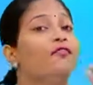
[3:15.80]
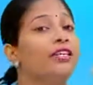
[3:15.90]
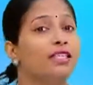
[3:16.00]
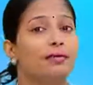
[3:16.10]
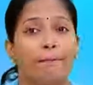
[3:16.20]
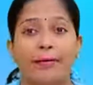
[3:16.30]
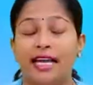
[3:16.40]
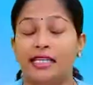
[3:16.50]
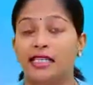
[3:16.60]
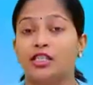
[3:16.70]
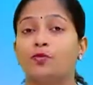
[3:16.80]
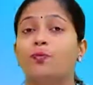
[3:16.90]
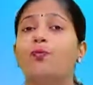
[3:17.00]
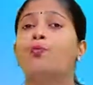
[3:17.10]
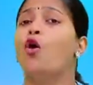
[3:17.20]
which makes it
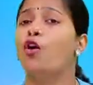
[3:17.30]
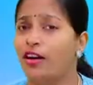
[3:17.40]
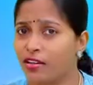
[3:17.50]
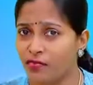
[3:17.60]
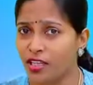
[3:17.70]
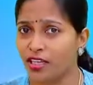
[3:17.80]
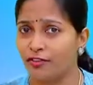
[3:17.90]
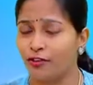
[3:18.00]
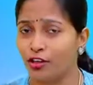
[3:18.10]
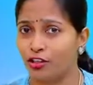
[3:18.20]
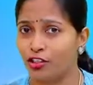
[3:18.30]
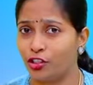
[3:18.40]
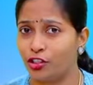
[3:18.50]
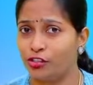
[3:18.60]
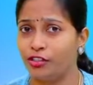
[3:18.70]
more convenient for the
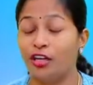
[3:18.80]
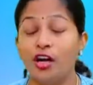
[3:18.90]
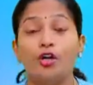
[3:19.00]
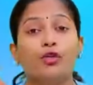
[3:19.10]
children